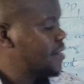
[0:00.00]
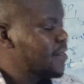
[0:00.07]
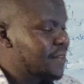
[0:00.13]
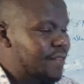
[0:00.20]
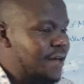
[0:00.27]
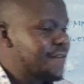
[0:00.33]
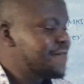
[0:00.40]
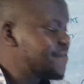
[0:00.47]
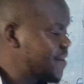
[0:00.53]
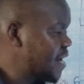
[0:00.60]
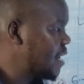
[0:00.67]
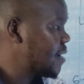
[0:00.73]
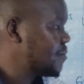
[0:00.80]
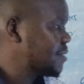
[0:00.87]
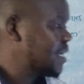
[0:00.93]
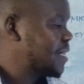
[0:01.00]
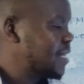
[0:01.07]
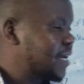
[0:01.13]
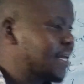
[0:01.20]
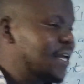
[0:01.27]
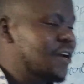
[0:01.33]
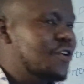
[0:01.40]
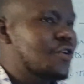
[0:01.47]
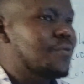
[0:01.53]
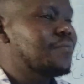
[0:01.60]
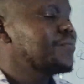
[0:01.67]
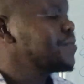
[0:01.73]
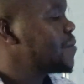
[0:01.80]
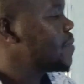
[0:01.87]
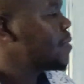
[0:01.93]
then phylums, and the
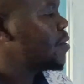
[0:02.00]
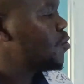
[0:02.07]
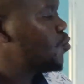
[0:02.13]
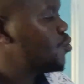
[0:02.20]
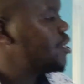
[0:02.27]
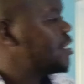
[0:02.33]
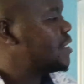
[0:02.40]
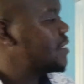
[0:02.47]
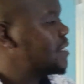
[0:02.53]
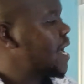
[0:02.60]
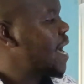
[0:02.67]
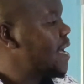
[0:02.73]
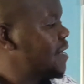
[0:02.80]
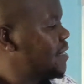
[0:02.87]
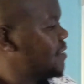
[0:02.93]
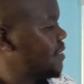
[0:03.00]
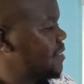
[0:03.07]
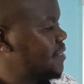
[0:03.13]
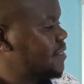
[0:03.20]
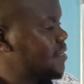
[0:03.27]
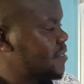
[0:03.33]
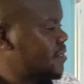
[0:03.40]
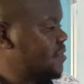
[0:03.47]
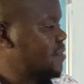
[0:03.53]
kingdom which is highly tested,